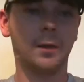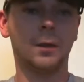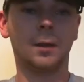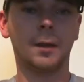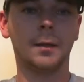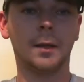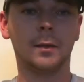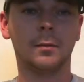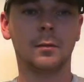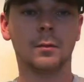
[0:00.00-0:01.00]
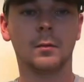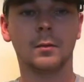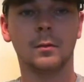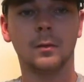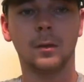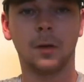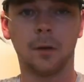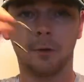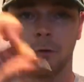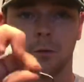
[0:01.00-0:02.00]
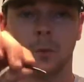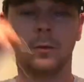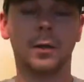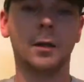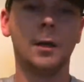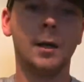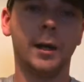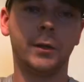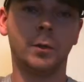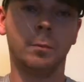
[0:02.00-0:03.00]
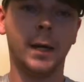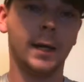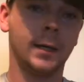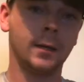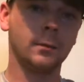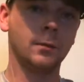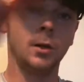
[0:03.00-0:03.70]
here like this, you know, there's your swivel there, and your bait can, you